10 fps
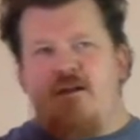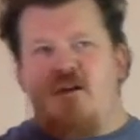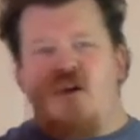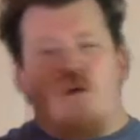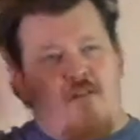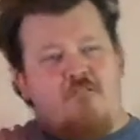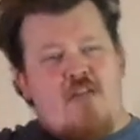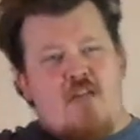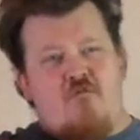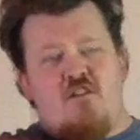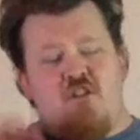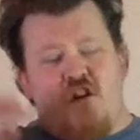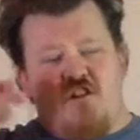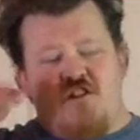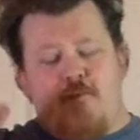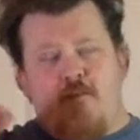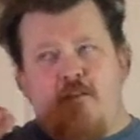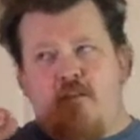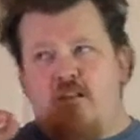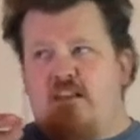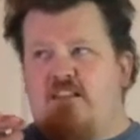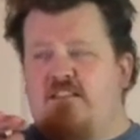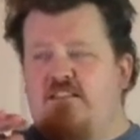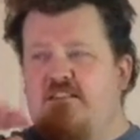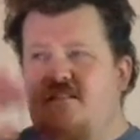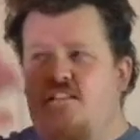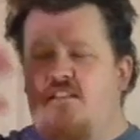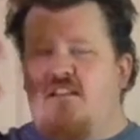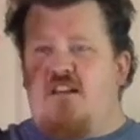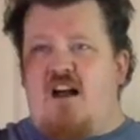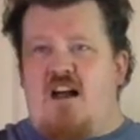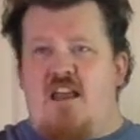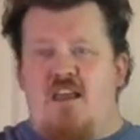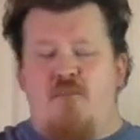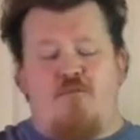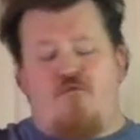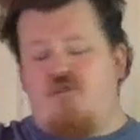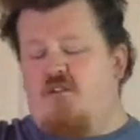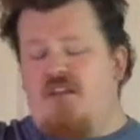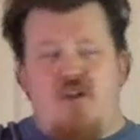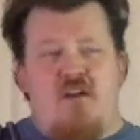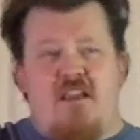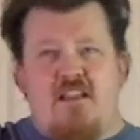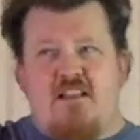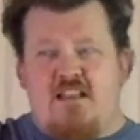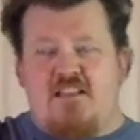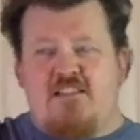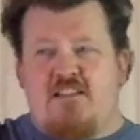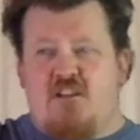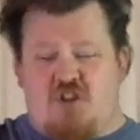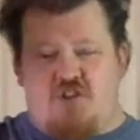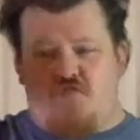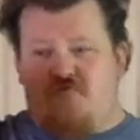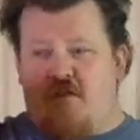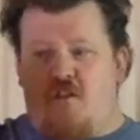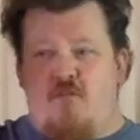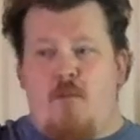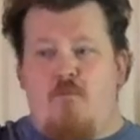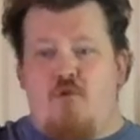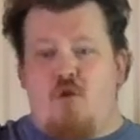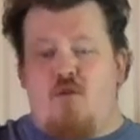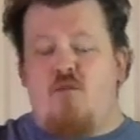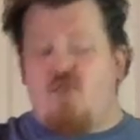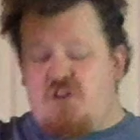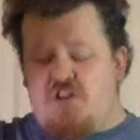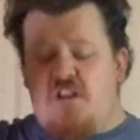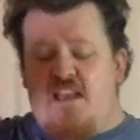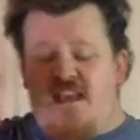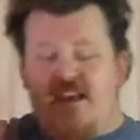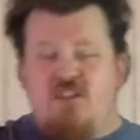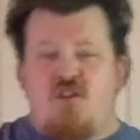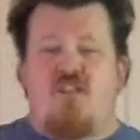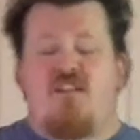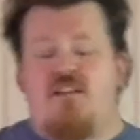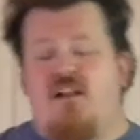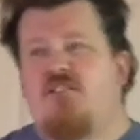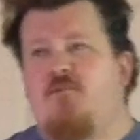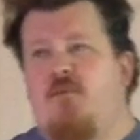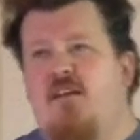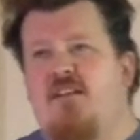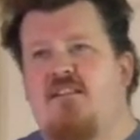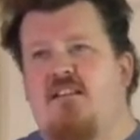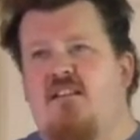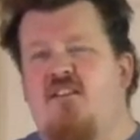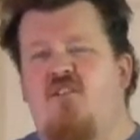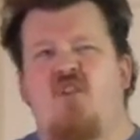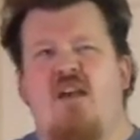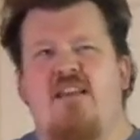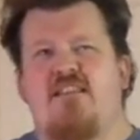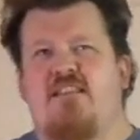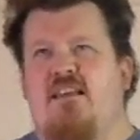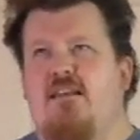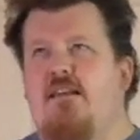not my favorite, not top of the list. I prefer, I get, like you said, just regular pepperoni, which is on the deluxe, but it also has like